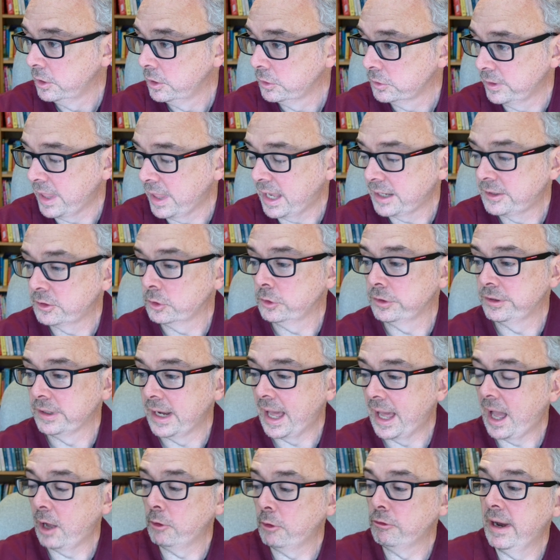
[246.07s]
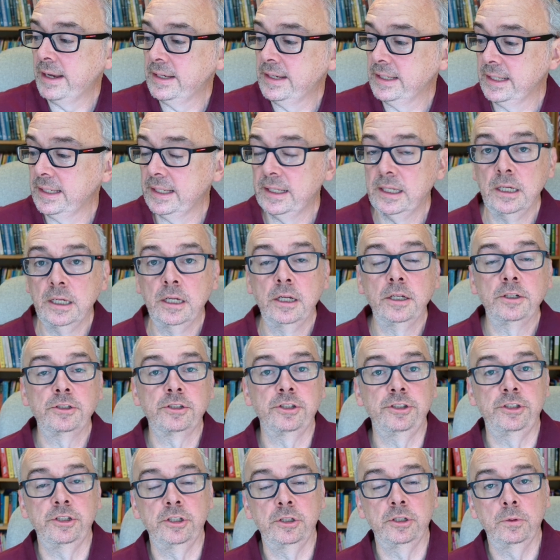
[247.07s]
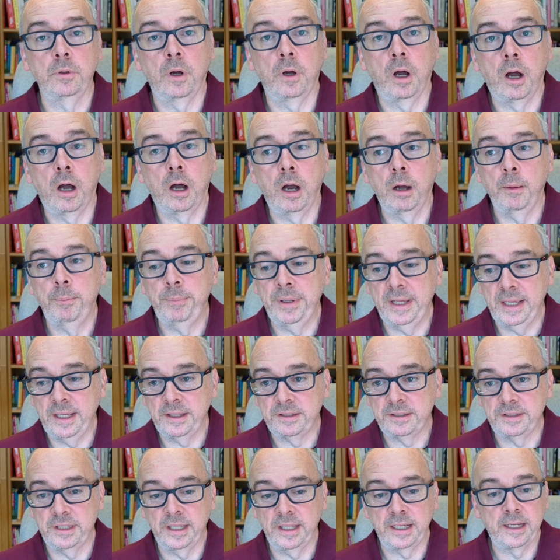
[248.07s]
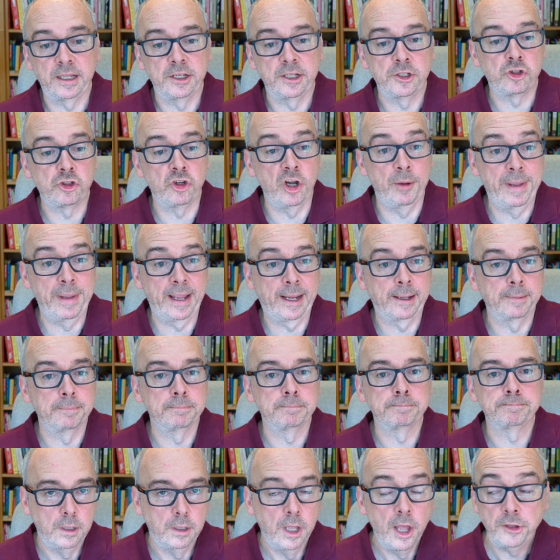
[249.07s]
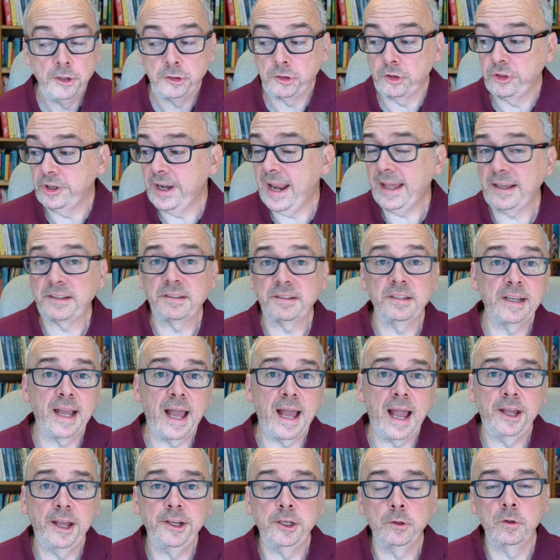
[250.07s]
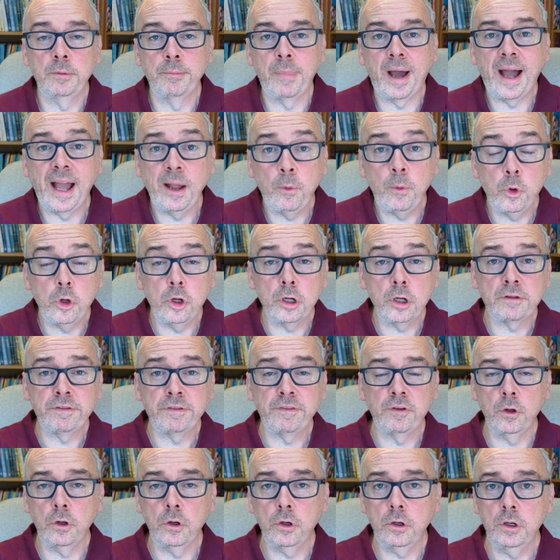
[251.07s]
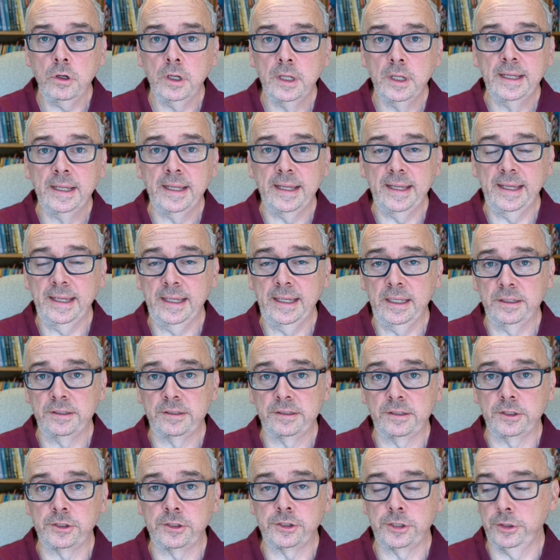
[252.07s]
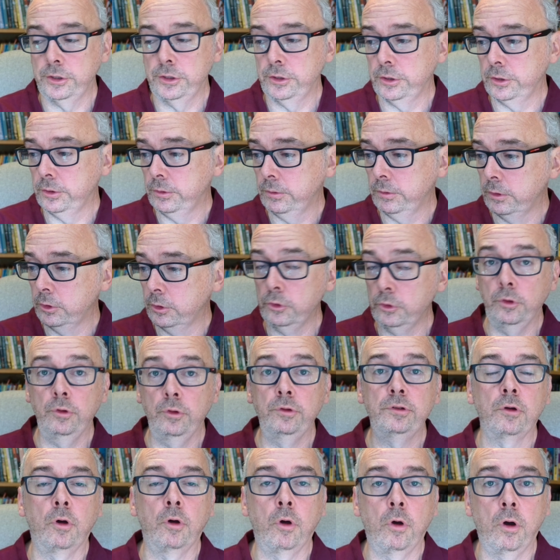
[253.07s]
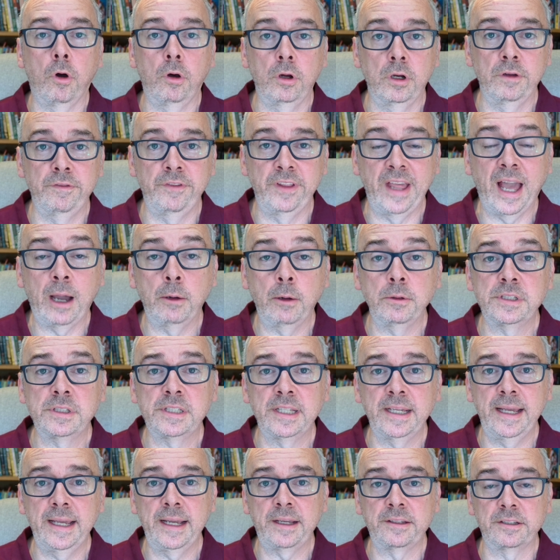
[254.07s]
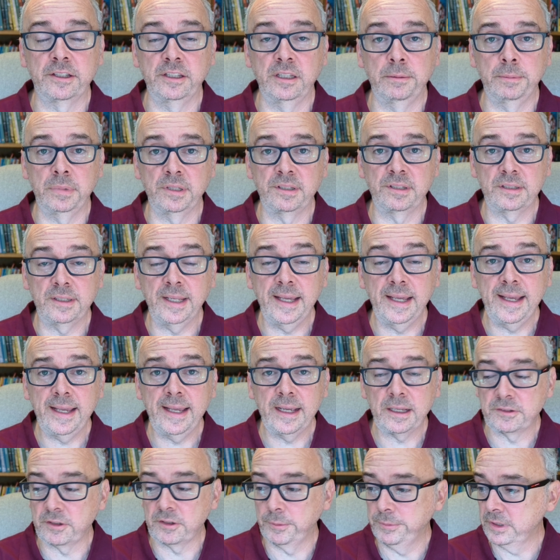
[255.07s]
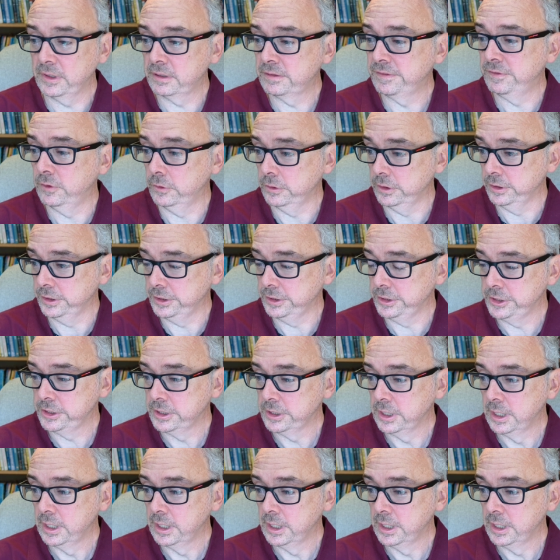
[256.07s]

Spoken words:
that's us now ready to do our basic trimming. So the next thing I do in my workflow is to lose all of the outtakes and the mistakes from this footage.